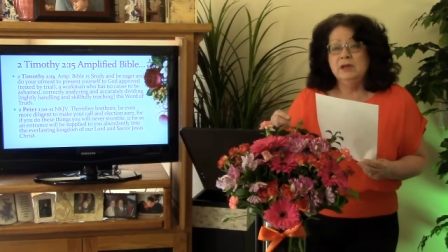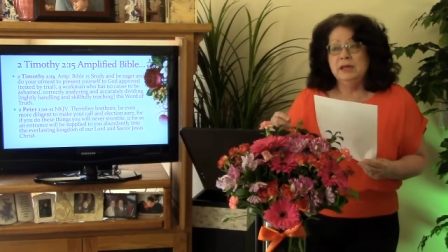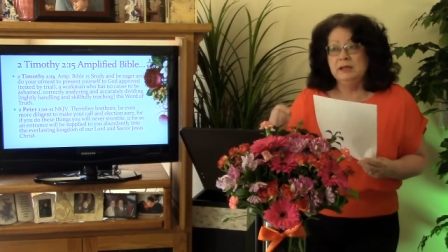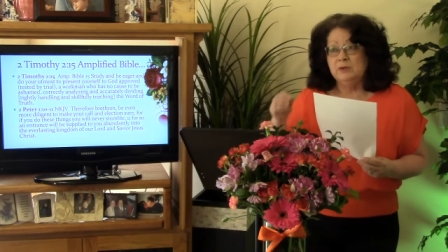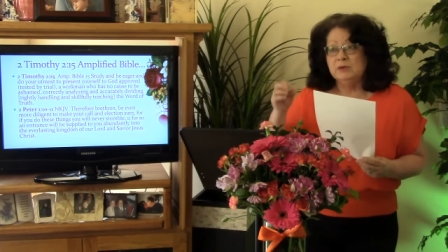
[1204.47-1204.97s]

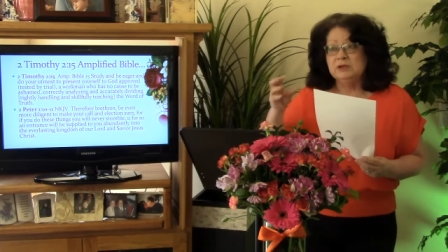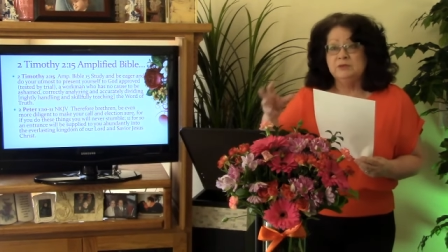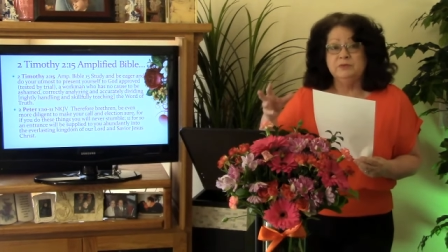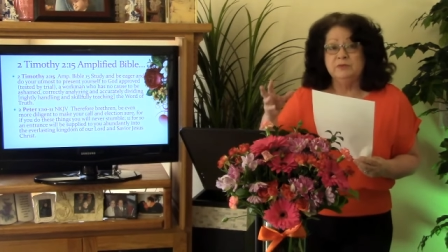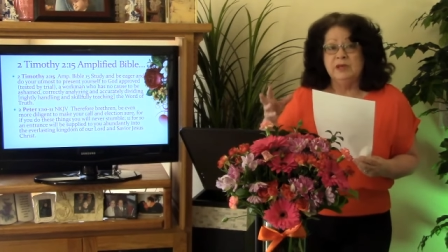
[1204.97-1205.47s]
and it was
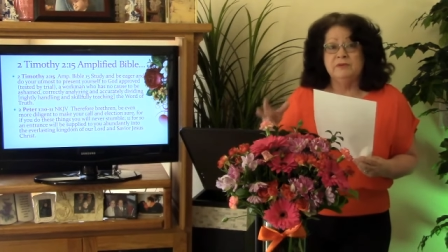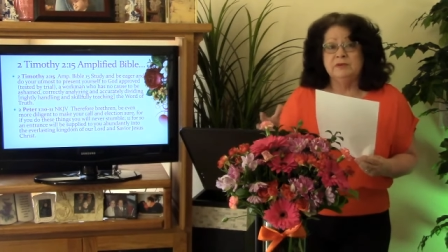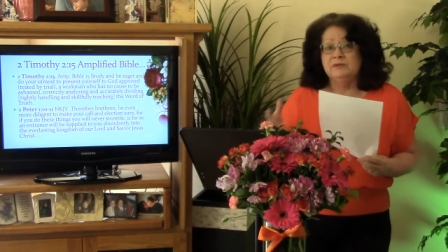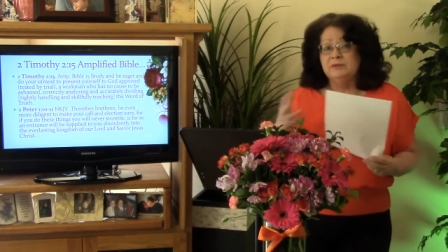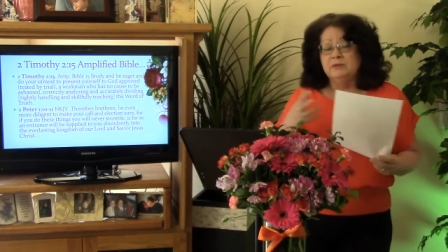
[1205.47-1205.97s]

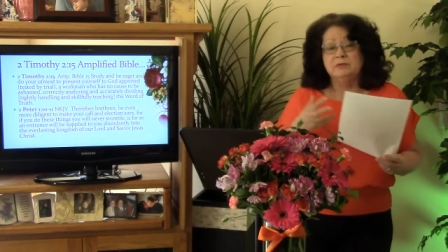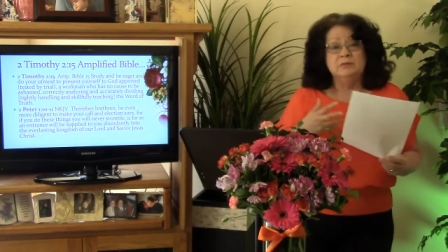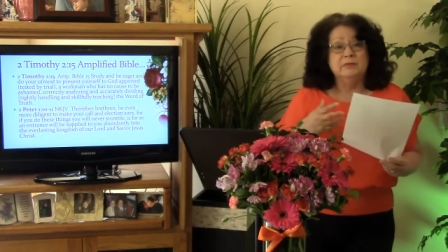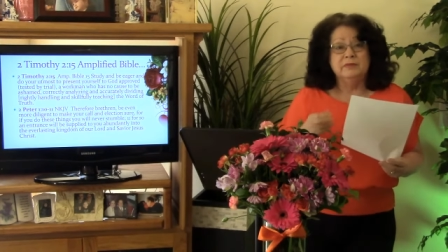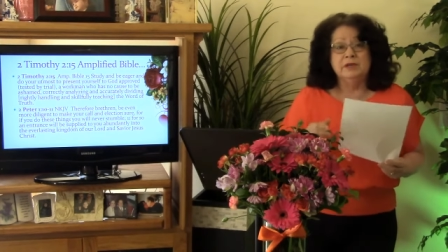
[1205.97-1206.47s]
given
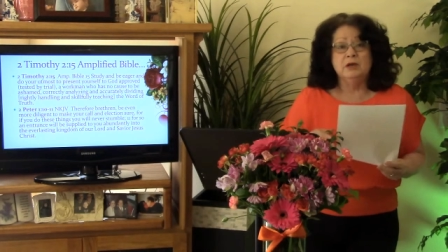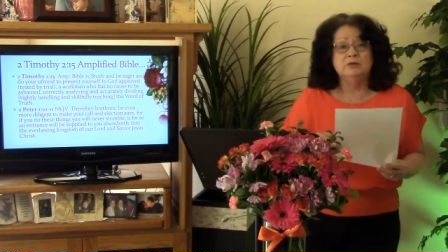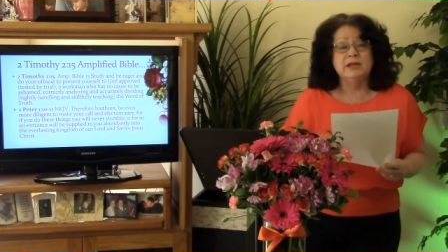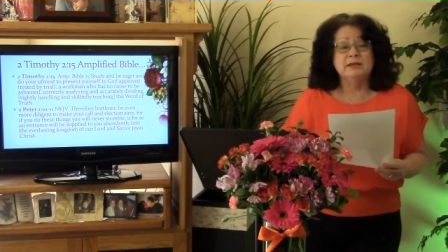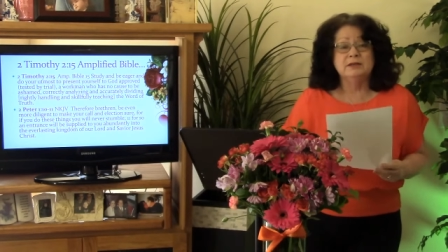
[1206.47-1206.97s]
from the
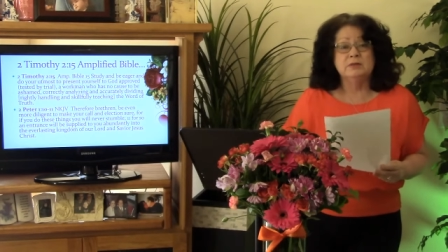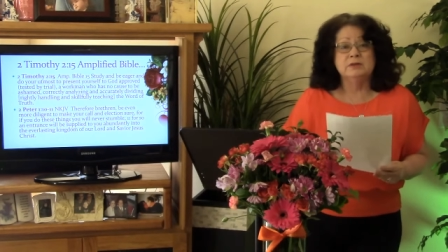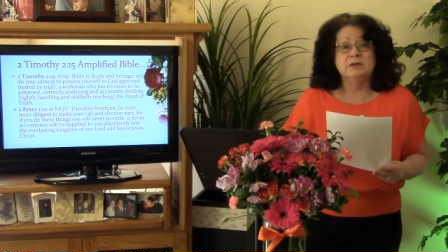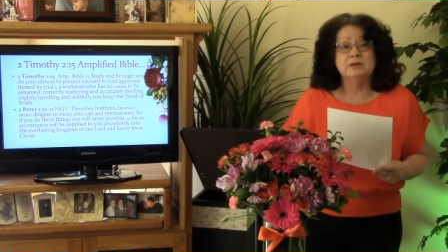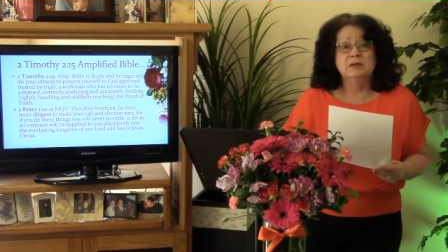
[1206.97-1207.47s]
Old
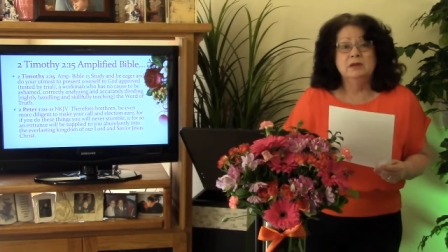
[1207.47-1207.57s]
Testament.